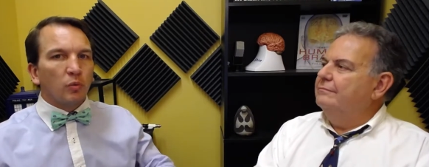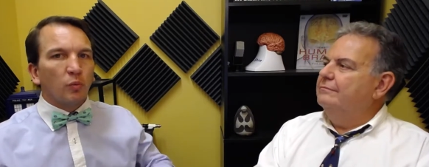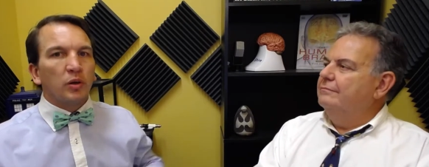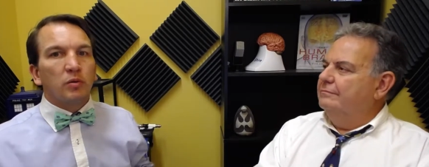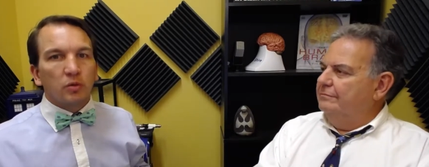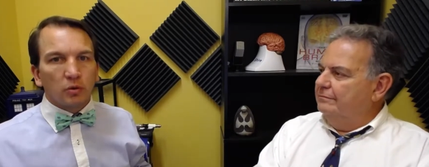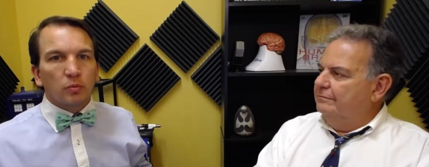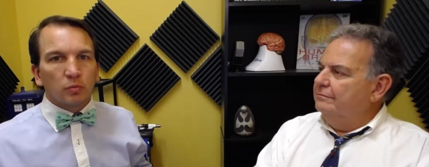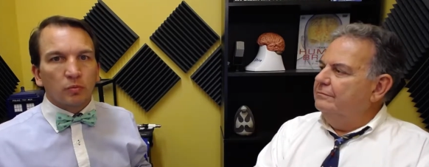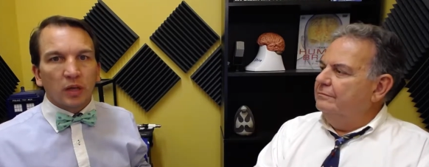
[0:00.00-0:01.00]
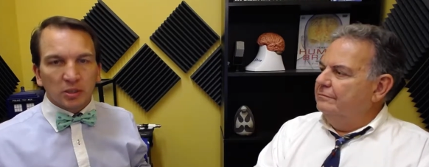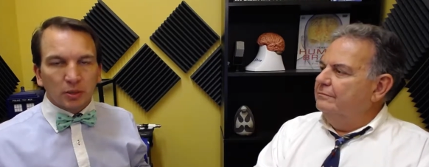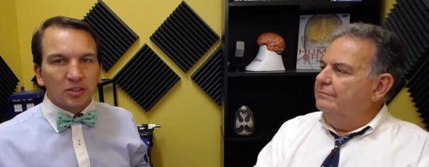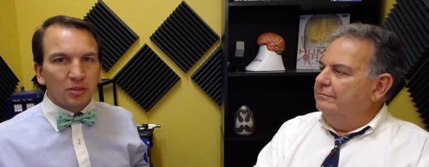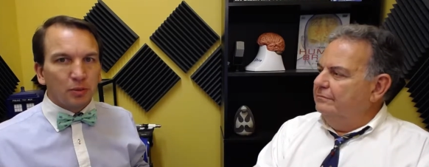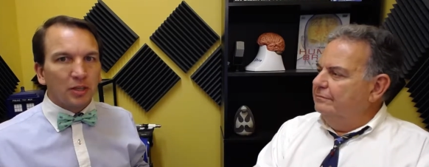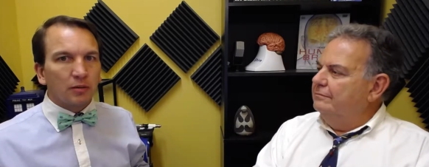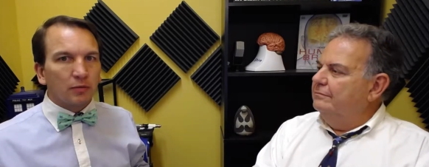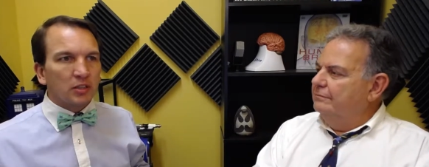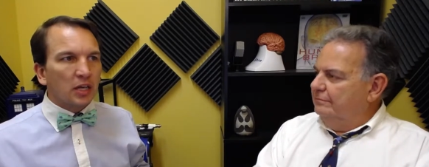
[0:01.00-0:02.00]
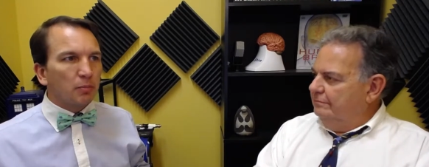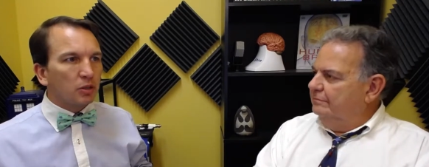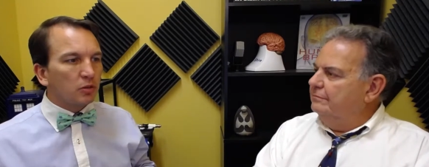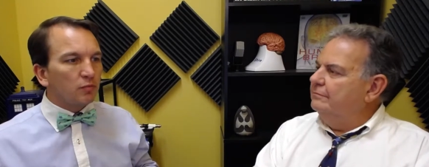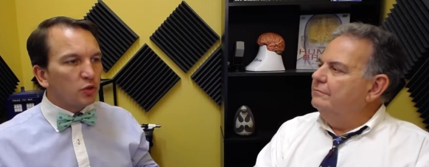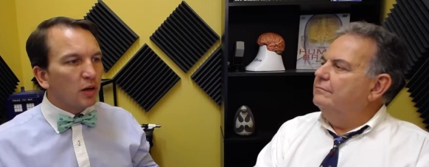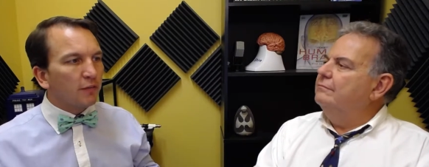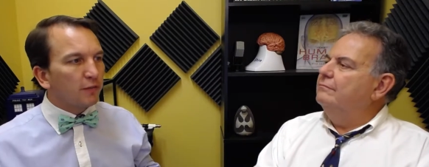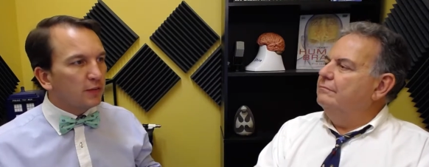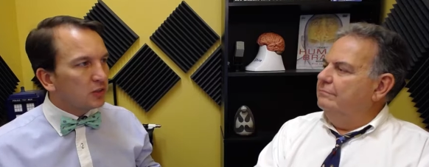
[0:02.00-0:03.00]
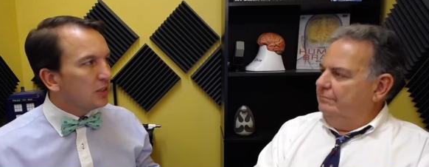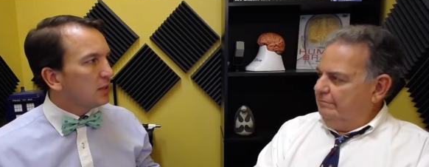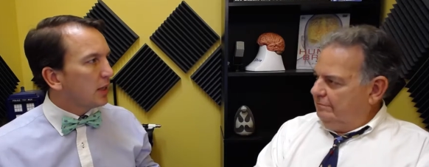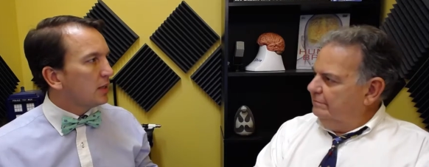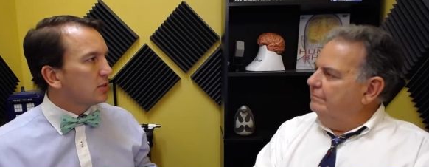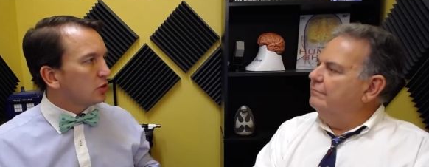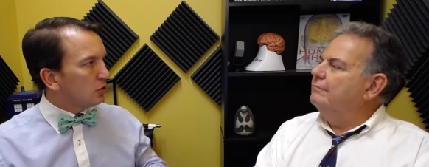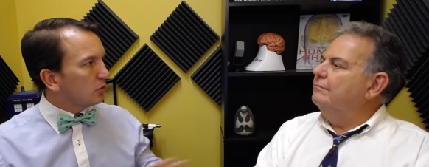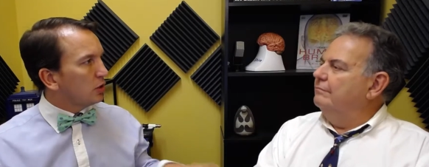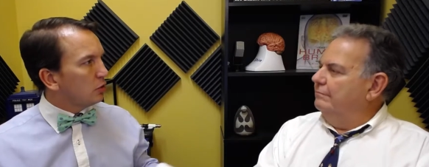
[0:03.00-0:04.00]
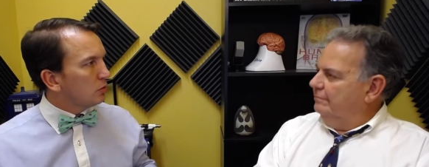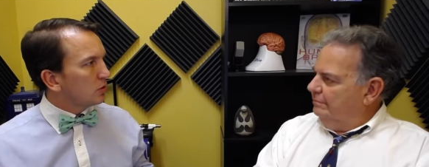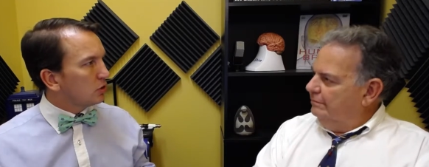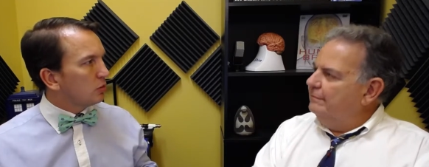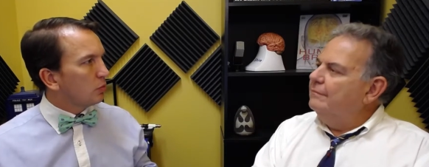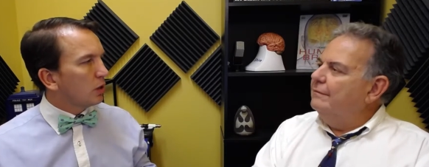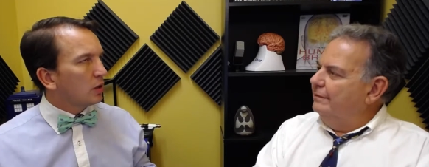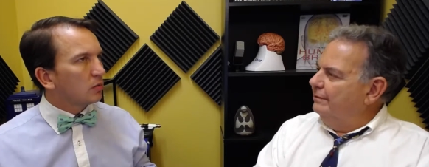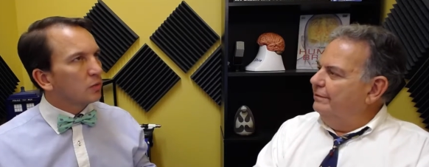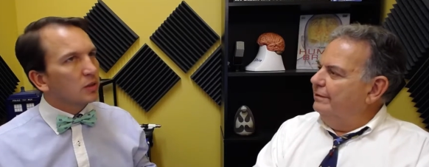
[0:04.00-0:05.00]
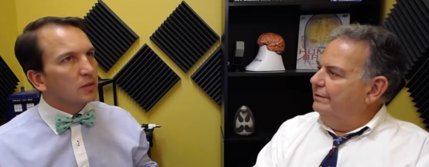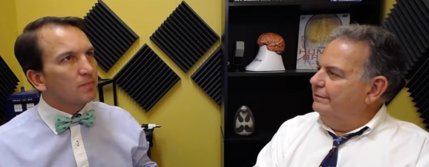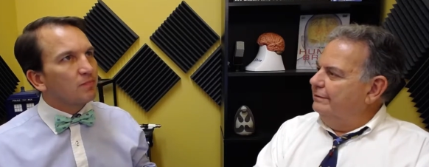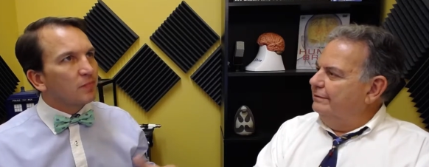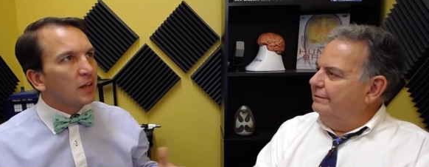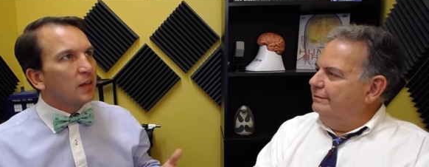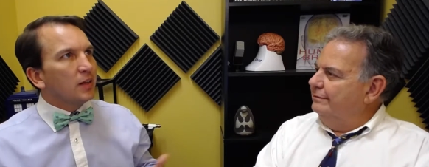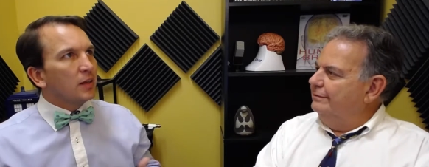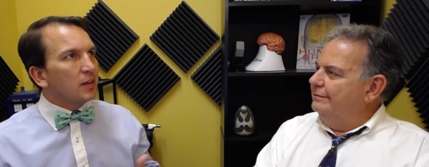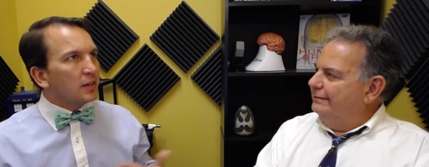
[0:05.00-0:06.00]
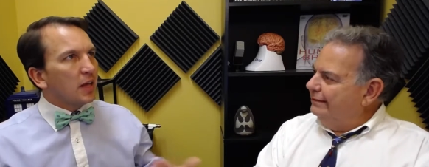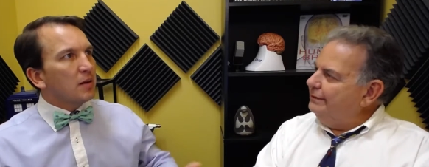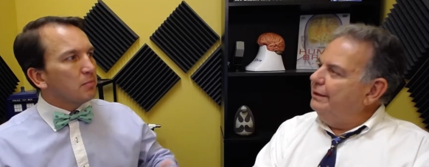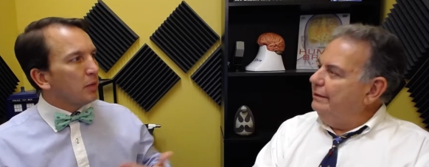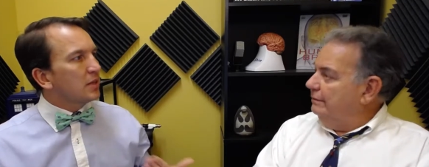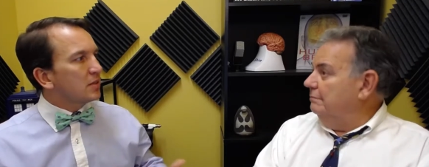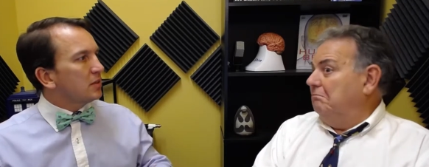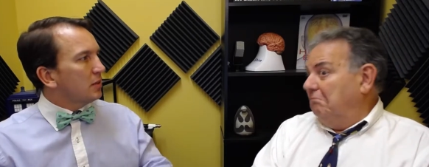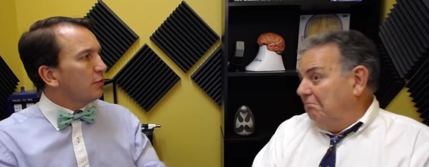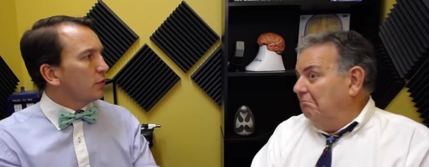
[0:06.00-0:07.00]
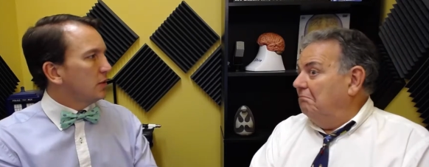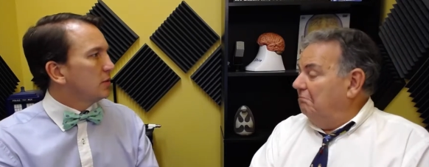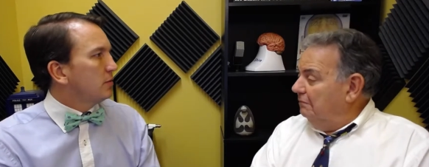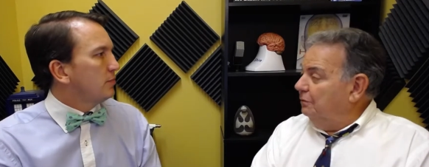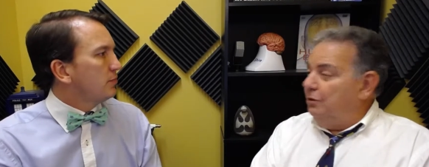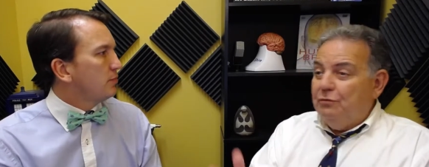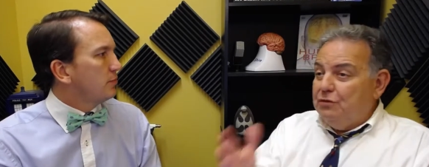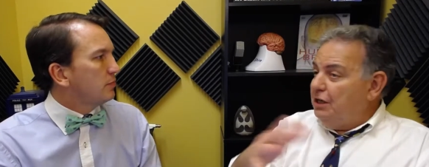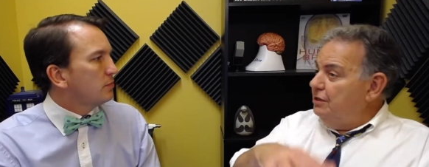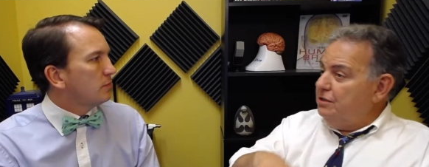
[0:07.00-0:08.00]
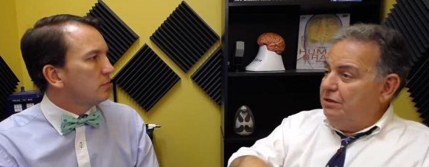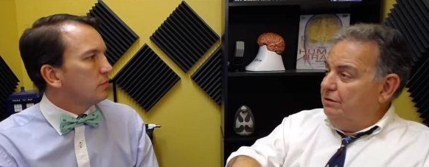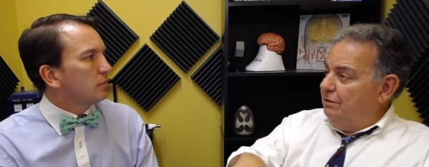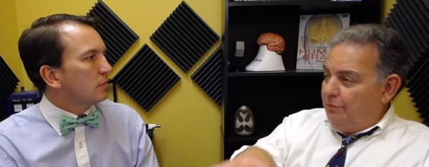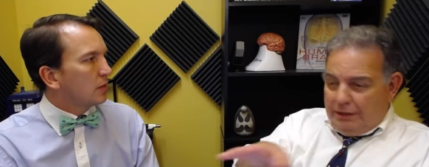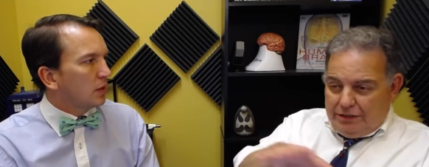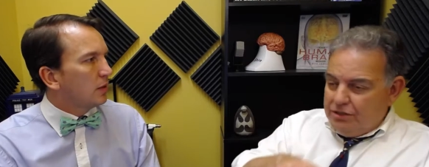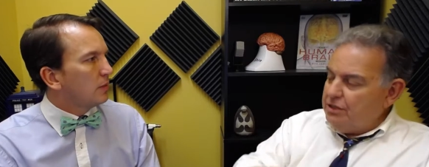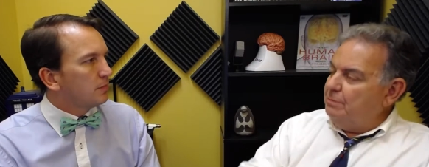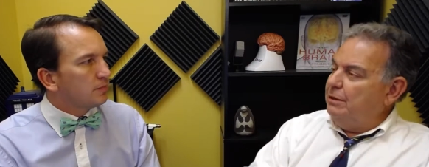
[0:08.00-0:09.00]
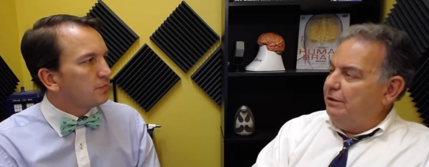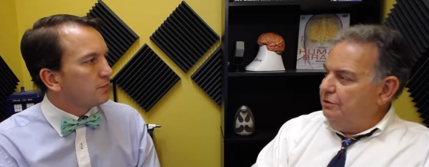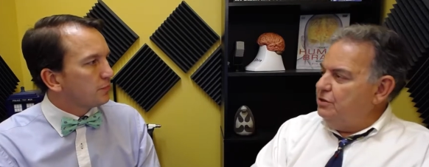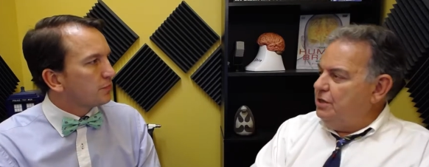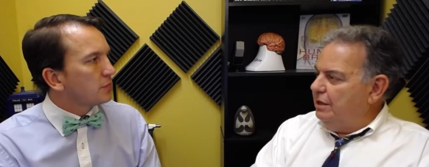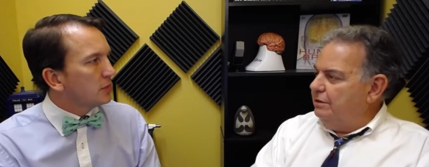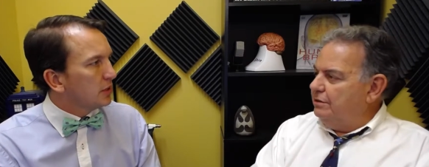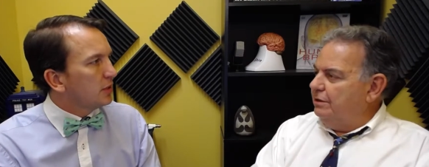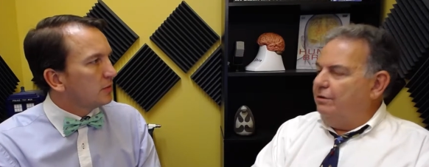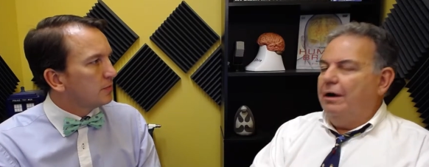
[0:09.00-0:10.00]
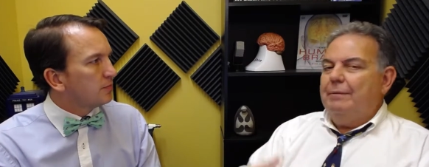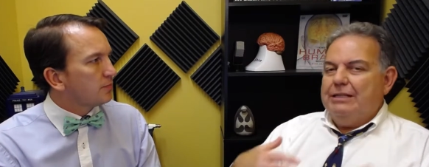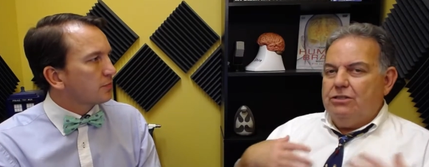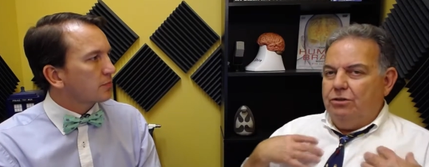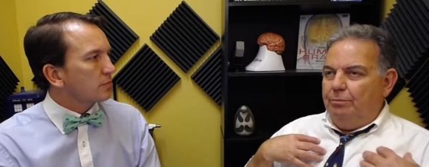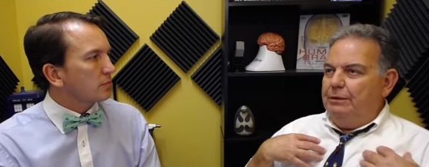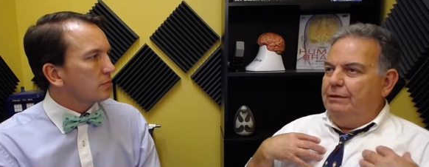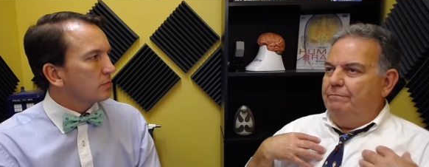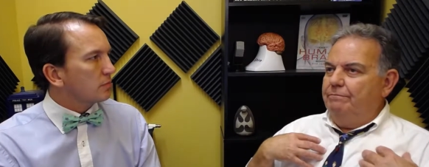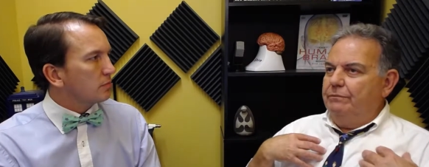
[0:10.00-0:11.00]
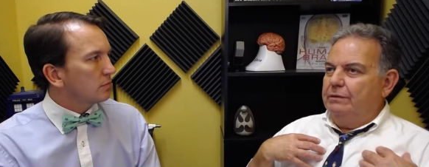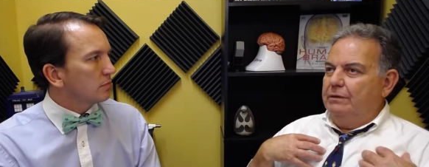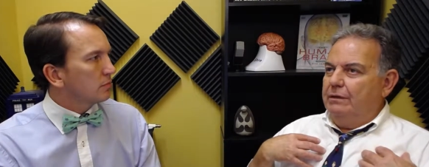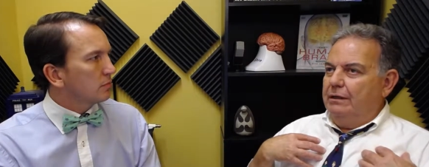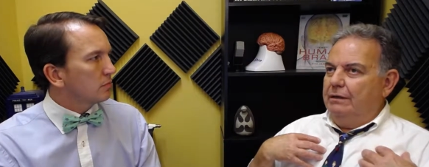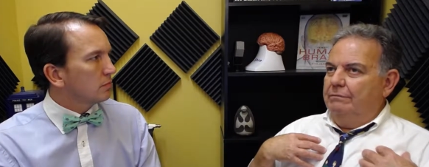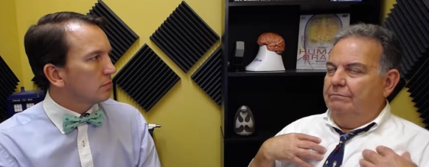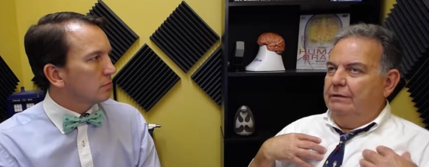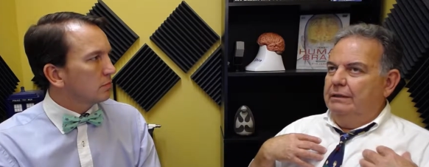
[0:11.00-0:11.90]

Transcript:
Speaker 1: we, you're expected to be here every day, but you have 15 days that you can use as you want. Well,
Speaker 2: That okay. makes it different. You've changed the relationship. Now has changed. Yeah. You know, I might still be, um,